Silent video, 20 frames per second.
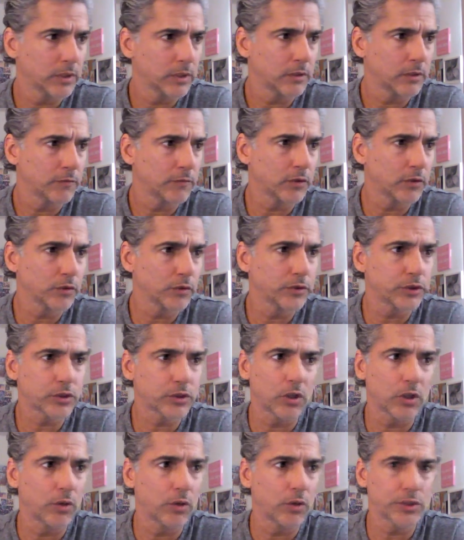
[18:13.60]
Full
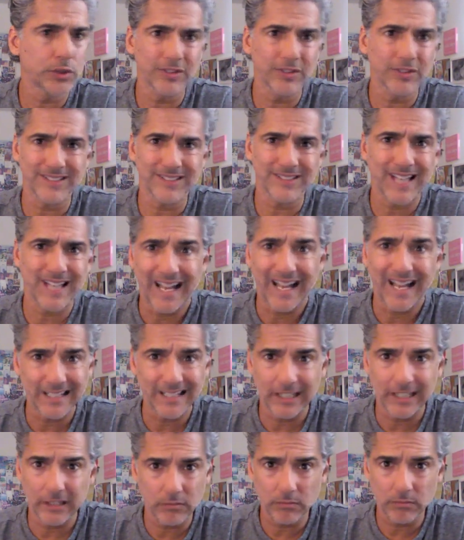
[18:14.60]
disclosure, it's a
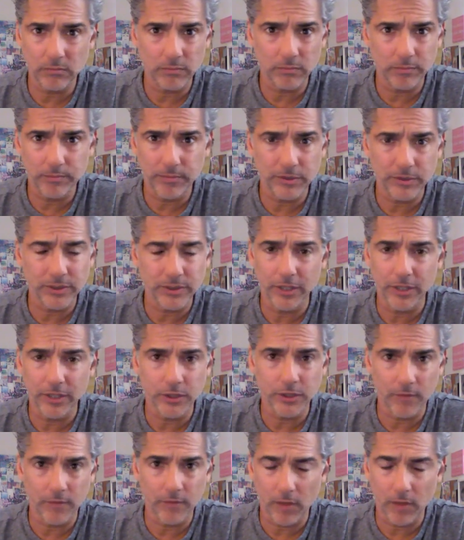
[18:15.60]
tiny percentage
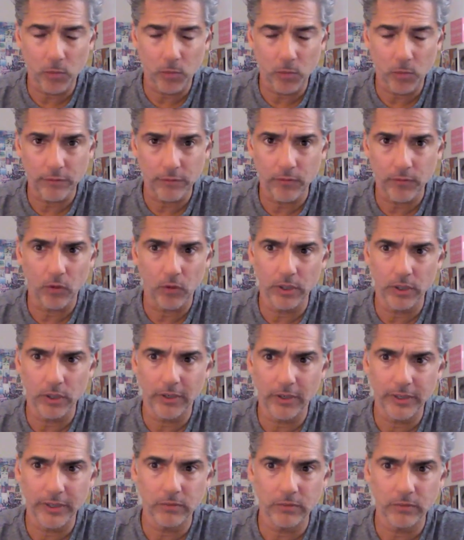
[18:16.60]
of our portfolio.
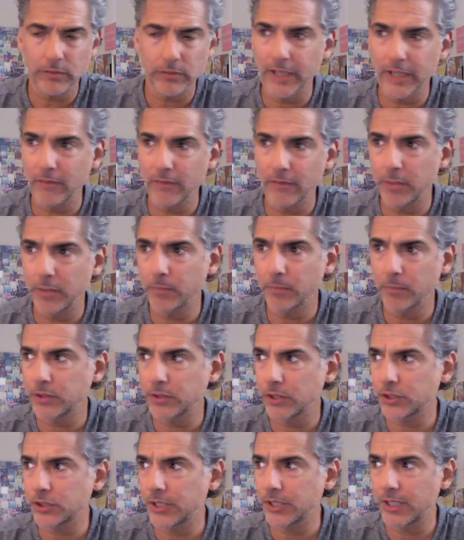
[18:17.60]
I don't really have a big
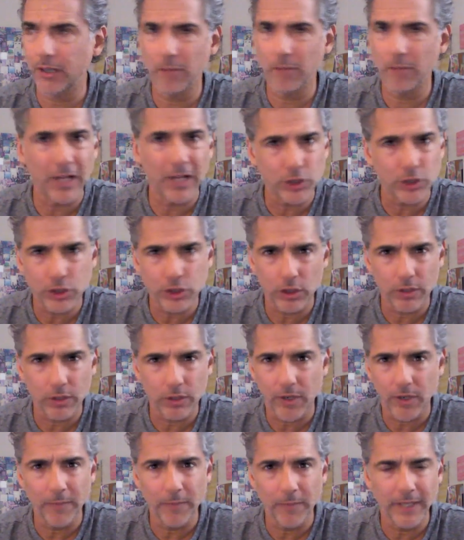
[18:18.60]
position here. I'm not sure
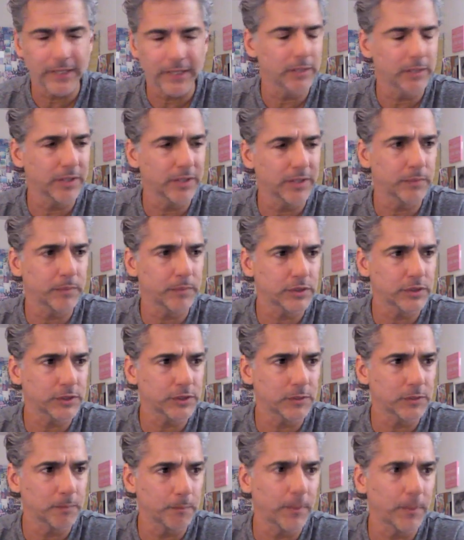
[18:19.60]
if I'll make it a big
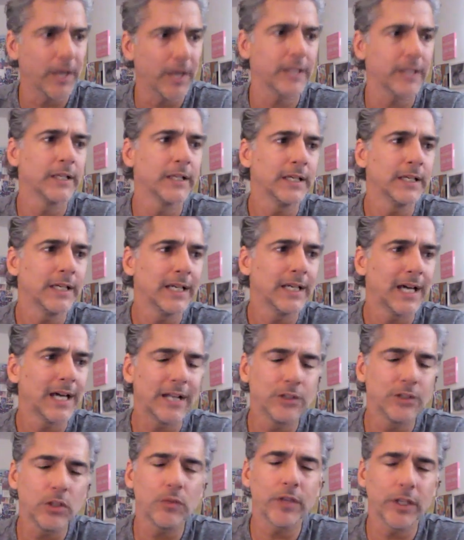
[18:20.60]
position, but
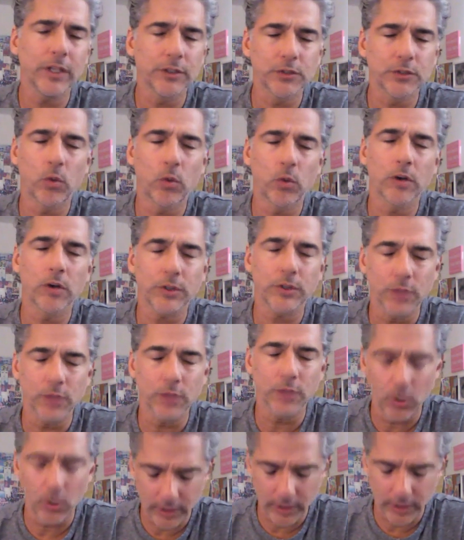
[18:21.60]
I do think it's worth
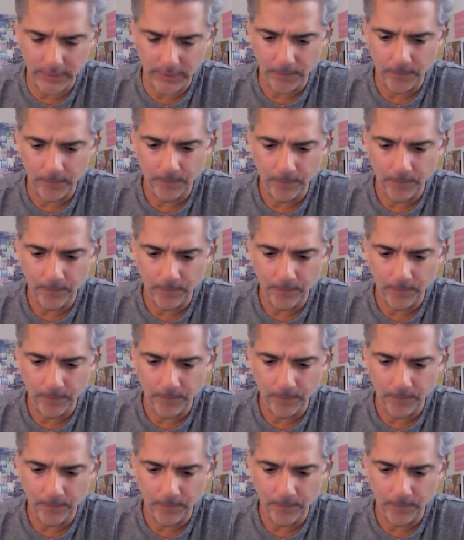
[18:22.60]
noting.